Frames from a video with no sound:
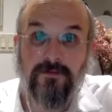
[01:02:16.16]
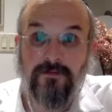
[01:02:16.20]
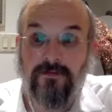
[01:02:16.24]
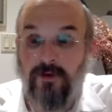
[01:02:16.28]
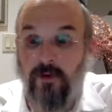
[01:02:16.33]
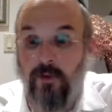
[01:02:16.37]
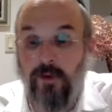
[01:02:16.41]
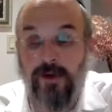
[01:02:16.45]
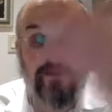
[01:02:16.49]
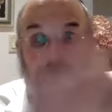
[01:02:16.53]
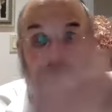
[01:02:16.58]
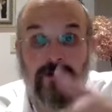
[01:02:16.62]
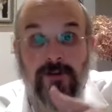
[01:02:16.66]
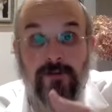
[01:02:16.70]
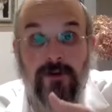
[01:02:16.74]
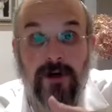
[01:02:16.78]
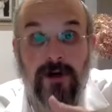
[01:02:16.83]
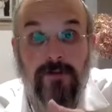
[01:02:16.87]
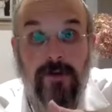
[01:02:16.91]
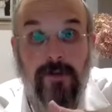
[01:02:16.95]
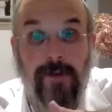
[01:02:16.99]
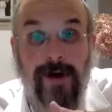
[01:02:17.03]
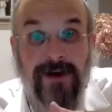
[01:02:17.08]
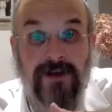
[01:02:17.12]
The way you learn the Gemara
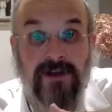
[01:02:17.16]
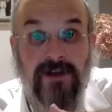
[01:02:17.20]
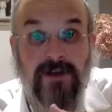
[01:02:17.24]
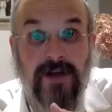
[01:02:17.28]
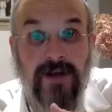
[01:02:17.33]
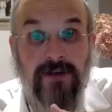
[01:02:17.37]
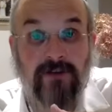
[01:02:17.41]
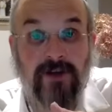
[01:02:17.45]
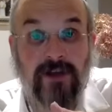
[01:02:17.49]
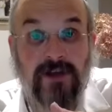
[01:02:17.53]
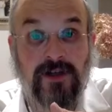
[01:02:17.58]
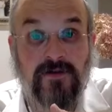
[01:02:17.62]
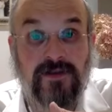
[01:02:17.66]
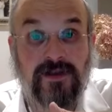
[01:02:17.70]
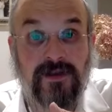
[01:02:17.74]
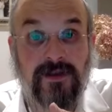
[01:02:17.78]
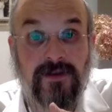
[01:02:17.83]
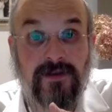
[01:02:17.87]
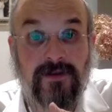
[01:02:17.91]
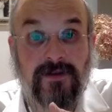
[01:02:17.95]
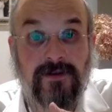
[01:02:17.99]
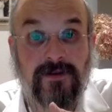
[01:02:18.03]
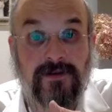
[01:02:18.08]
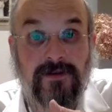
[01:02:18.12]
Papashas, now Tosfos
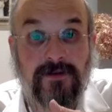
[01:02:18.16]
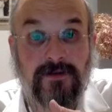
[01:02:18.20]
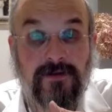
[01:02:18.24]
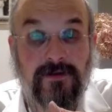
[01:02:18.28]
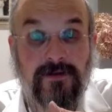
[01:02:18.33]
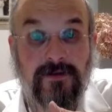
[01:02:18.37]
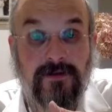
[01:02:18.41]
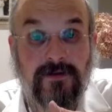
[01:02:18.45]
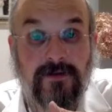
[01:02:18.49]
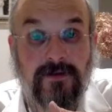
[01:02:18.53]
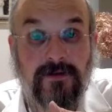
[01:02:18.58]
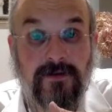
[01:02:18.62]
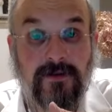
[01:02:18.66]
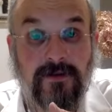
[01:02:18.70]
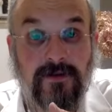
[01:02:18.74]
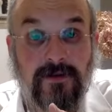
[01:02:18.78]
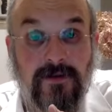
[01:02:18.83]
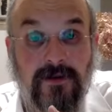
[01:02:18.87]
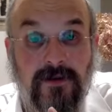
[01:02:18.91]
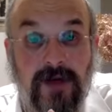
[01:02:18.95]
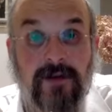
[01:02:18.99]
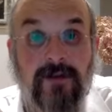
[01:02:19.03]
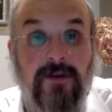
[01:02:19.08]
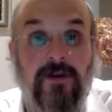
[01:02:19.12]
is
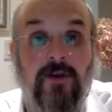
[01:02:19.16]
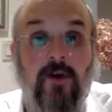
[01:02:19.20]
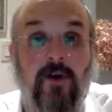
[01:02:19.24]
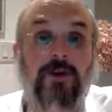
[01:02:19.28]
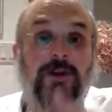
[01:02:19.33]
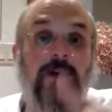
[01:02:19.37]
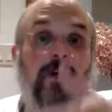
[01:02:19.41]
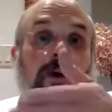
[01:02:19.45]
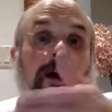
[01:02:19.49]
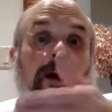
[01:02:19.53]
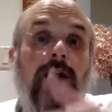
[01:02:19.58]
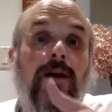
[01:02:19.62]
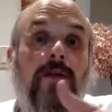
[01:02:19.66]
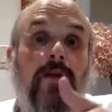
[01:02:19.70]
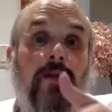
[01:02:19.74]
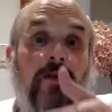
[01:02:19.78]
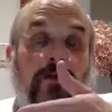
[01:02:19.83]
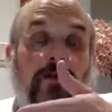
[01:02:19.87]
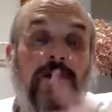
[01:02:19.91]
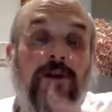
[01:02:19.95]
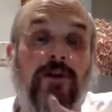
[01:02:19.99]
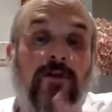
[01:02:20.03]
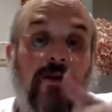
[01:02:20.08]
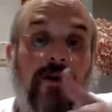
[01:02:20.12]
that the only way a
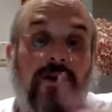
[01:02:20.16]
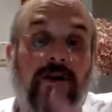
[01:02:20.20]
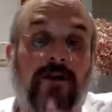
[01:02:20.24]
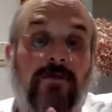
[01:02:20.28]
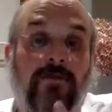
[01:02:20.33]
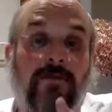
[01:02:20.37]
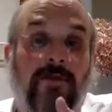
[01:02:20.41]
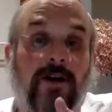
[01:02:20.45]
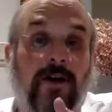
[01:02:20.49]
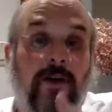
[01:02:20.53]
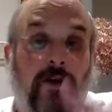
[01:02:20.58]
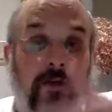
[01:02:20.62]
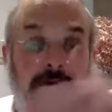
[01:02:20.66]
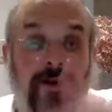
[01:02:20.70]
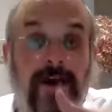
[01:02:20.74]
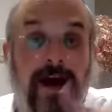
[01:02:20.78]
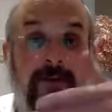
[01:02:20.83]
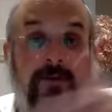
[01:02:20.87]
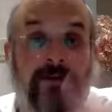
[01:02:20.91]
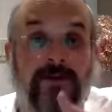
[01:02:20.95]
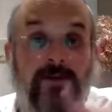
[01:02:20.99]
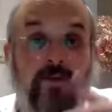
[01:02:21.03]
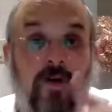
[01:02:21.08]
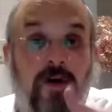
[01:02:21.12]
30 tefachim, a 30
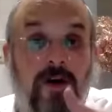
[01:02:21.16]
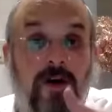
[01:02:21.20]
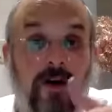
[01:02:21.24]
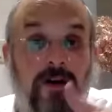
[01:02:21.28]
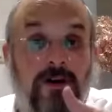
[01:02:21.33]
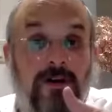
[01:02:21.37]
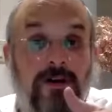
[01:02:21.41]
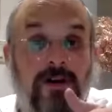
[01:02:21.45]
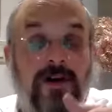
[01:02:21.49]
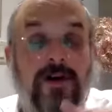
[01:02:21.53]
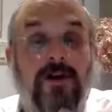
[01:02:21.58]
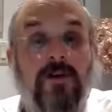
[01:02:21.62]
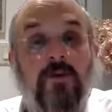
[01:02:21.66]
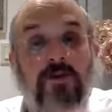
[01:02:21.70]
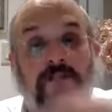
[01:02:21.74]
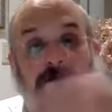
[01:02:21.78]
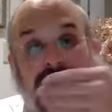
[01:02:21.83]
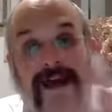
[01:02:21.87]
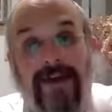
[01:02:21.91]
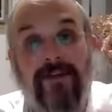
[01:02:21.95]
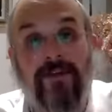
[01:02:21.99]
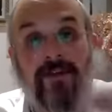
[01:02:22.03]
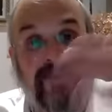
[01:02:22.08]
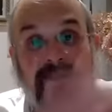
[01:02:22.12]
amas wall will
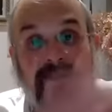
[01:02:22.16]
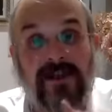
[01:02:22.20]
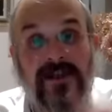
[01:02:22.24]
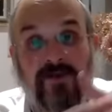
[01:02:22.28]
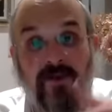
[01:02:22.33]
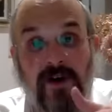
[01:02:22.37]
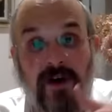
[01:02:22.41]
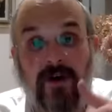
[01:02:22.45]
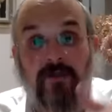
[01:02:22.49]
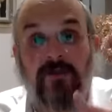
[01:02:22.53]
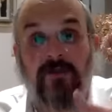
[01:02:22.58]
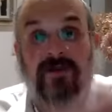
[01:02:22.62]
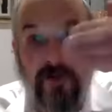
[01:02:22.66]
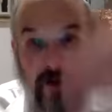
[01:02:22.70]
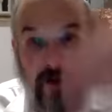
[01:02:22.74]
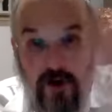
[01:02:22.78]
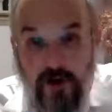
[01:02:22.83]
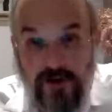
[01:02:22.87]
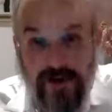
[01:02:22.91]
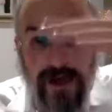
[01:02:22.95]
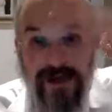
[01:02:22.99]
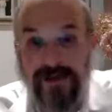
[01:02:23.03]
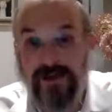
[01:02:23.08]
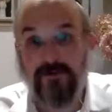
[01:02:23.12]
stand on six tefachim is if it
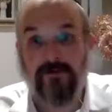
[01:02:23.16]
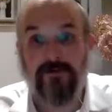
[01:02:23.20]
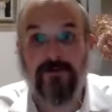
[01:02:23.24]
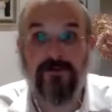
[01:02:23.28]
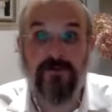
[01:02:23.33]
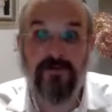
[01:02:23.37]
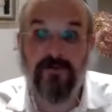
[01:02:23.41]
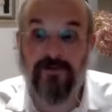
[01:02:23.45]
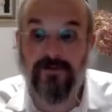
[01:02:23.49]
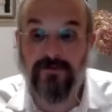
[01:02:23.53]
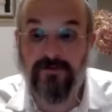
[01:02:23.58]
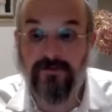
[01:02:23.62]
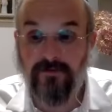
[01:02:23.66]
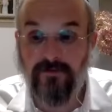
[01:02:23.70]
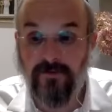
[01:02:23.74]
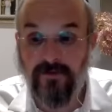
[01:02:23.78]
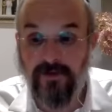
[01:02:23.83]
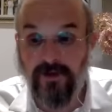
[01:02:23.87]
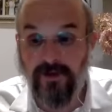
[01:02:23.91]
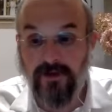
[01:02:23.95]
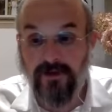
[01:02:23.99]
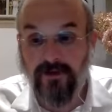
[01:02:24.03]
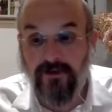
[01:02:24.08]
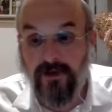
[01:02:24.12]
also has a roof.
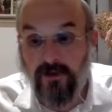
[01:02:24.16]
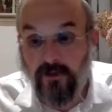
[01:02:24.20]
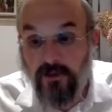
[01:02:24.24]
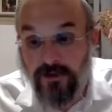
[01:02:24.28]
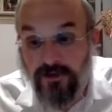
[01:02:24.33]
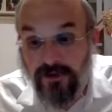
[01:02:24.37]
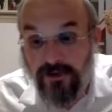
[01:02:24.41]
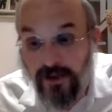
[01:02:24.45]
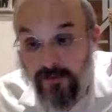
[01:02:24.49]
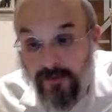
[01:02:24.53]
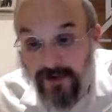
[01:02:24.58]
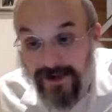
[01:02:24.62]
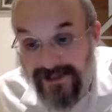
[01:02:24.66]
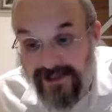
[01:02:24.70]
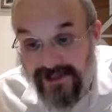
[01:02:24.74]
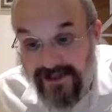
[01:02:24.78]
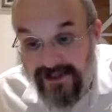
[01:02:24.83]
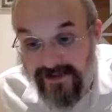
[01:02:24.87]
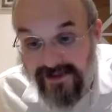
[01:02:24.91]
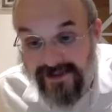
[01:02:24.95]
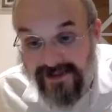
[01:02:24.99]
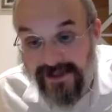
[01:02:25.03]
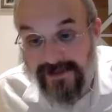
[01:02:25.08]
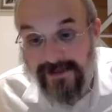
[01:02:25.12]
The word the Gemara actually
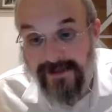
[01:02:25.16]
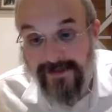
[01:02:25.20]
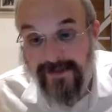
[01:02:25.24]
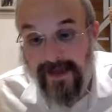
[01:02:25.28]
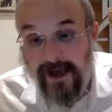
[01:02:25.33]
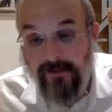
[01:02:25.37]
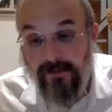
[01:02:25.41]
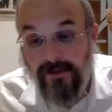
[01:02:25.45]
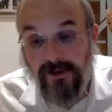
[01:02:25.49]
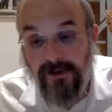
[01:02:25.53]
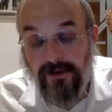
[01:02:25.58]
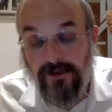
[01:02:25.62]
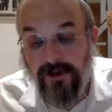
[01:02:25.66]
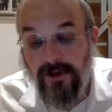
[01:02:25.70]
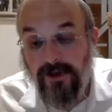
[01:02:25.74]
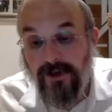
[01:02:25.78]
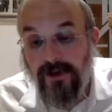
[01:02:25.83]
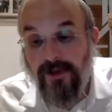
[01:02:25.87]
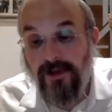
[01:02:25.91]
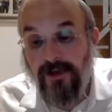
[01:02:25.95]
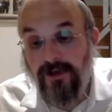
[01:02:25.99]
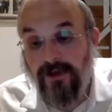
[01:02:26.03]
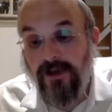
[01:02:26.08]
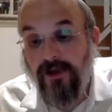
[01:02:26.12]
even says nami.
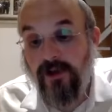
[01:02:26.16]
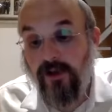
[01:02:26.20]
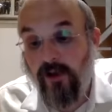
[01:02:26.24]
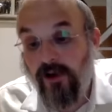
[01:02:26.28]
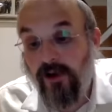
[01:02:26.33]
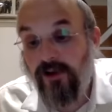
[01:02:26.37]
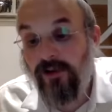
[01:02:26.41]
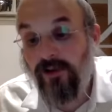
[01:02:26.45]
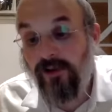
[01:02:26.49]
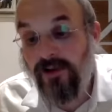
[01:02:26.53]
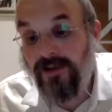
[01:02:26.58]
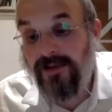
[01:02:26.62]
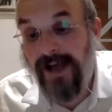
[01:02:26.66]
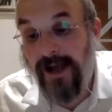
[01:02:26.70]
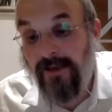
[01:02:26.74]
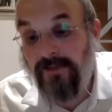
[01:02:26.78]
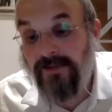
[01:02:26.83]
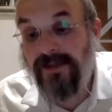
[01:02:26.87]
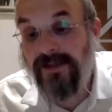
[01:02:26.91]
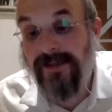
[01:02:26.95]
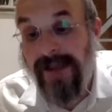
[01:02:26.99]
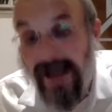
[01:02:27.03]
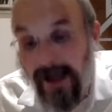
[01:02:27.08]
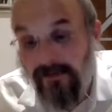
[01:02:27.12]
Ki koi plus an
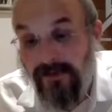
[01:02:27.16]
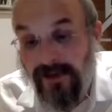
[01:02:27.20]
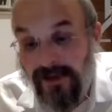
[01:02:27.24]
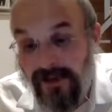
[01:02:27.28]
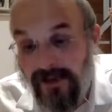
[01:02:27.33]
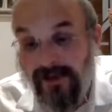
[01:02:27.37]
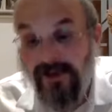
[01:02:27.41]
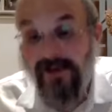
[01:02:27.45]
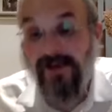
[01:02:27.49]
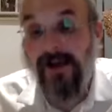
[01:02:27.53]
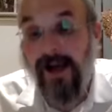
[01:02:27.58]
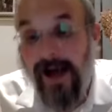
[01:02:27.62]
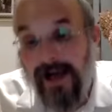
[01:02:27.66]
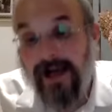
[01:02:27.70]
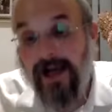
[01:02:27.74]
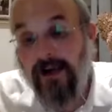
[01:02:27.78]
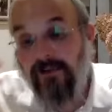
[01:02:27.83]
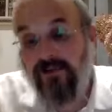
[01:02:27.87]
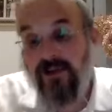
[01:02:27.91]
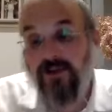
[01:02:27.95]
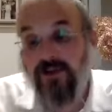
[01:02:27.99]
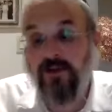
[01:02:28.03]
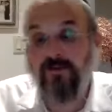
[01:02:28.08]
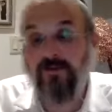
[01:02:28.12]
amas nami
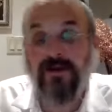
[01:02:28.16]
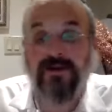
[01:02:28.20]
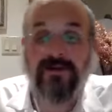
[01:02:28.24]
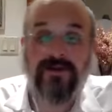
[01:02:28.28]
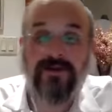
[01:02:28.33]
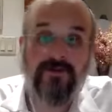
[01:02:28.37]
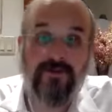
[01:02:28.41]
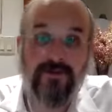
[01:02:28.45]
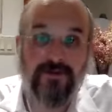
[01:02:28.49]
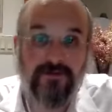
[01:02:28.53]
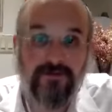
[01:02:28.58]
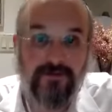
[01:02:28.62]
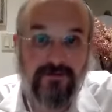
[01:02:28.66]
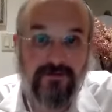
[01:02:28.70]
agav tikra maziva.